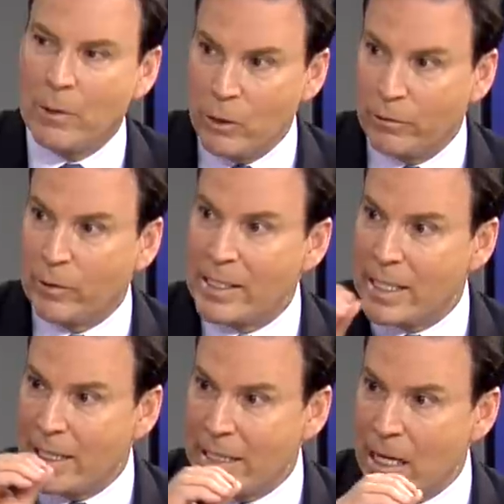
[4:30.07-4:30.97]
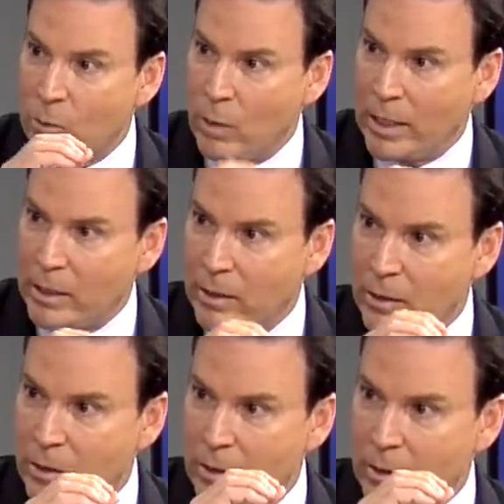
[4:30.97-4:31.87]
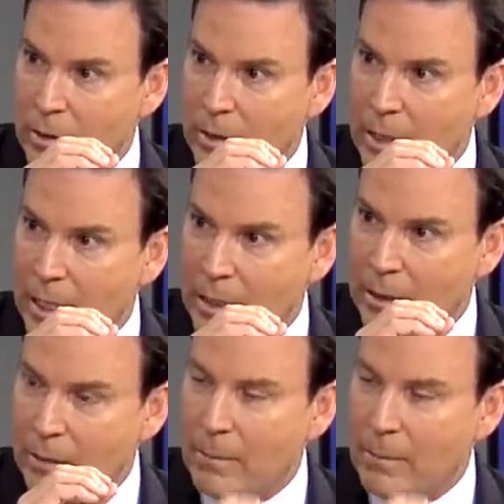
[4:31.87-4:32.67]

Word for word: when you freeze it, it does what? Okay, so